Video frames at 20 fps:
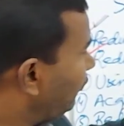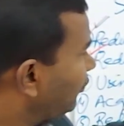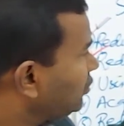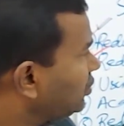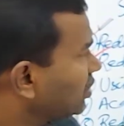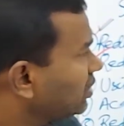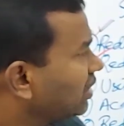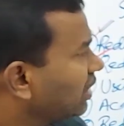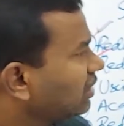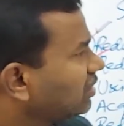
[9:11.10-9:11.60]

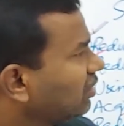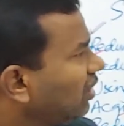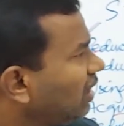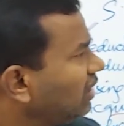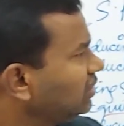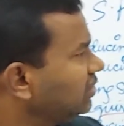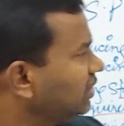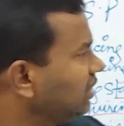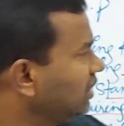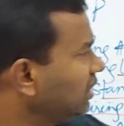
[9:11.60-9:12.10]
efficient
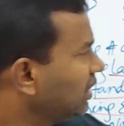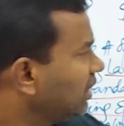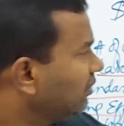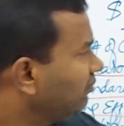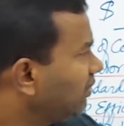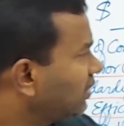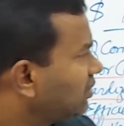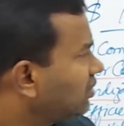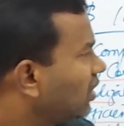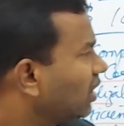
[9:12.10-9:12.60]
technology,
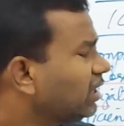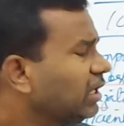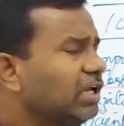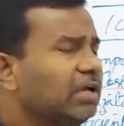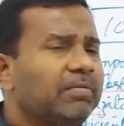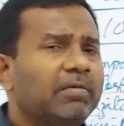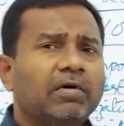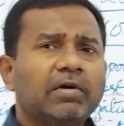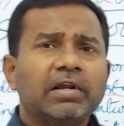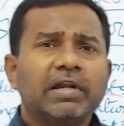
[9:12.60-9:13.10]
we're
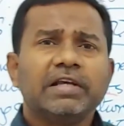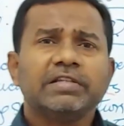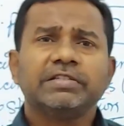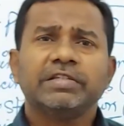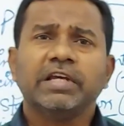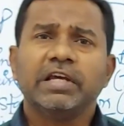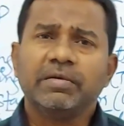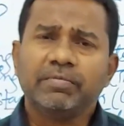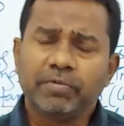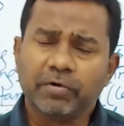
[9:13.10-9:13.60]
talking about less
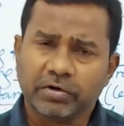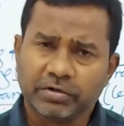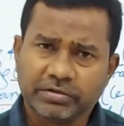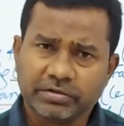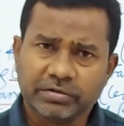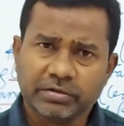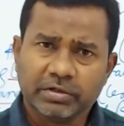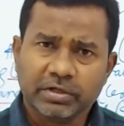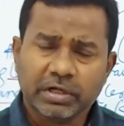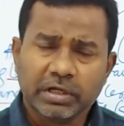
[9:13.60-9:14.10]
inputs.
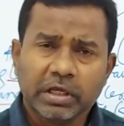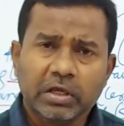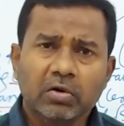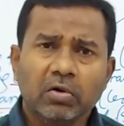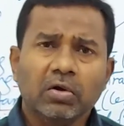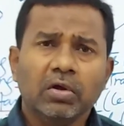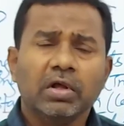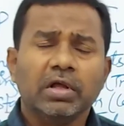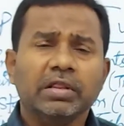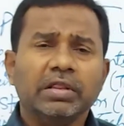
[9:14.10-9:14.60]
You
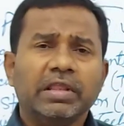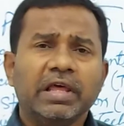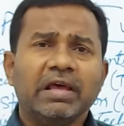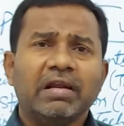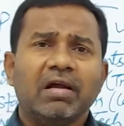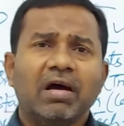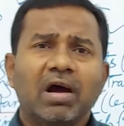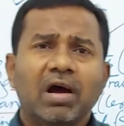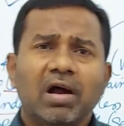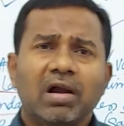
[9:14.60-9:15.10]
know,
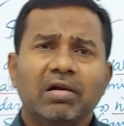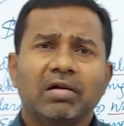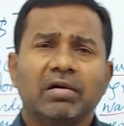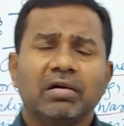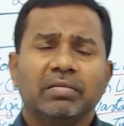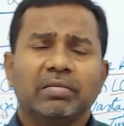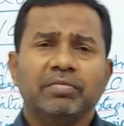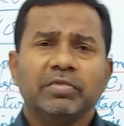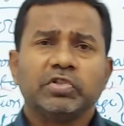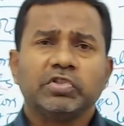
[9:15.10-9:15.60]
there are
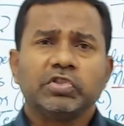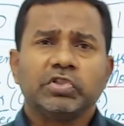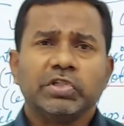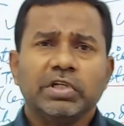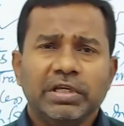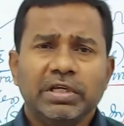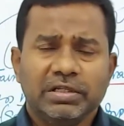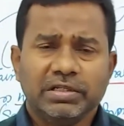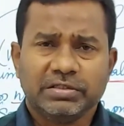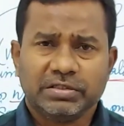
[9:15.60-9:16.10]

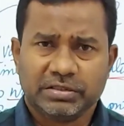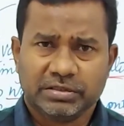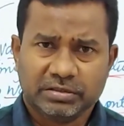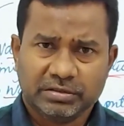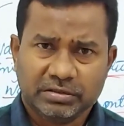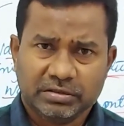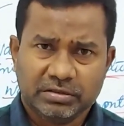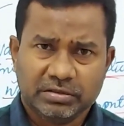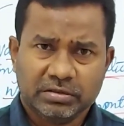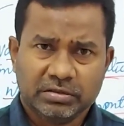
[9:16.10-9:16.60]
machines
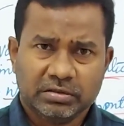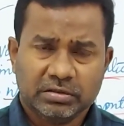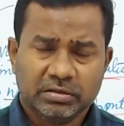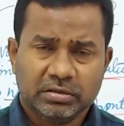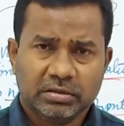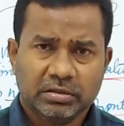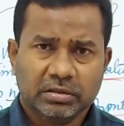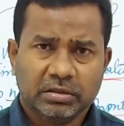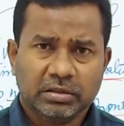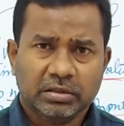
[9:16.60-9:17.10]

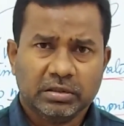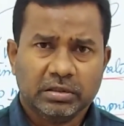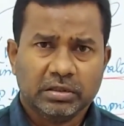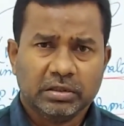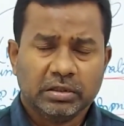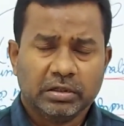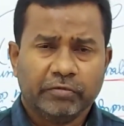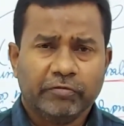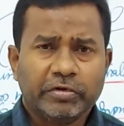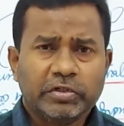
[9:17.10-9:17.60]

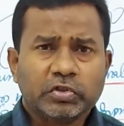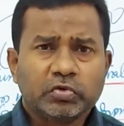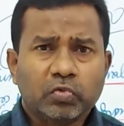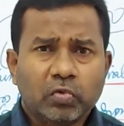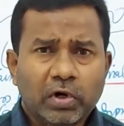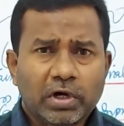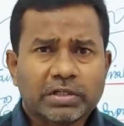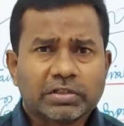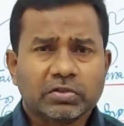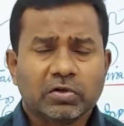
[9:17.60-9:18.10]
which
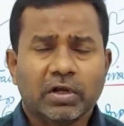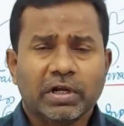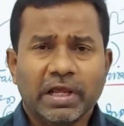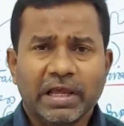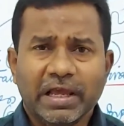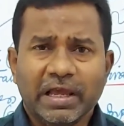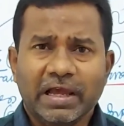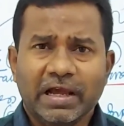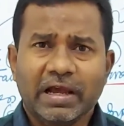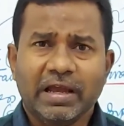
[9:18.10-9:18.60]
works on
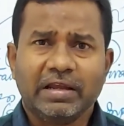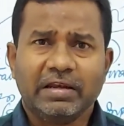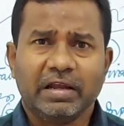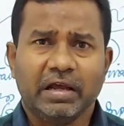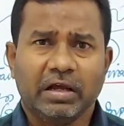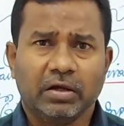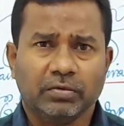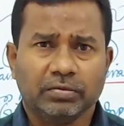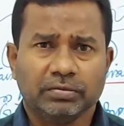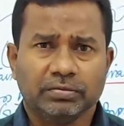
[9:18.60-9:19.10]
AI
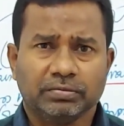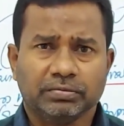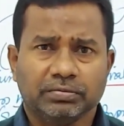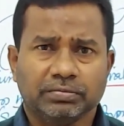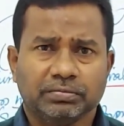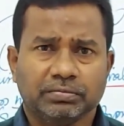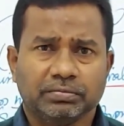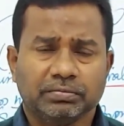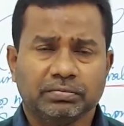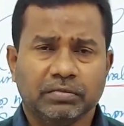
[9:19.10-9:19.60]
now,
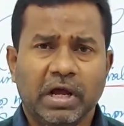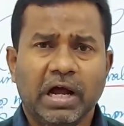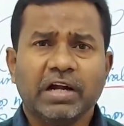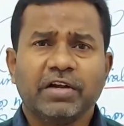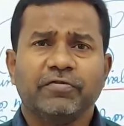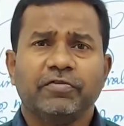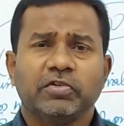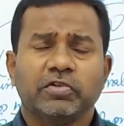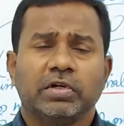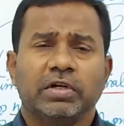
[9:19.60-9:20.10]

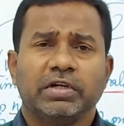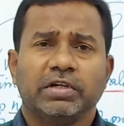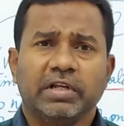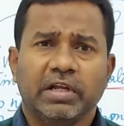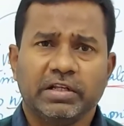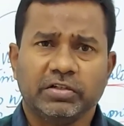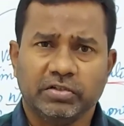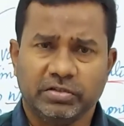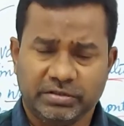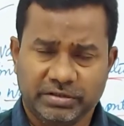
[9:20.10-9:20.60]
artificial
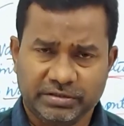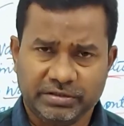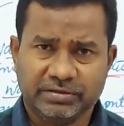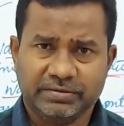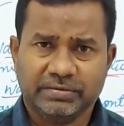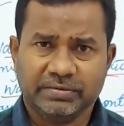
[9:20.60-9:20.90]
intelligence.